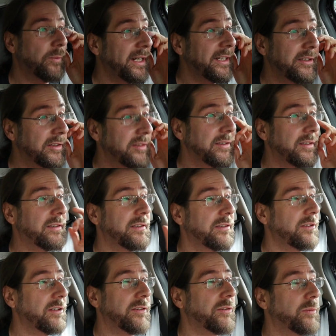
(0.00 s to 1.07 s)
Why doesn't it
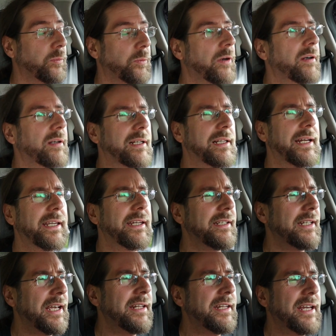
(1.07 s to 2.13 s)
just work like in
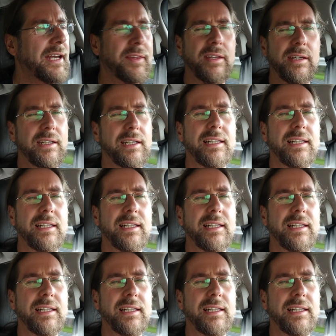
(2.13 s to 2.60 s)
any other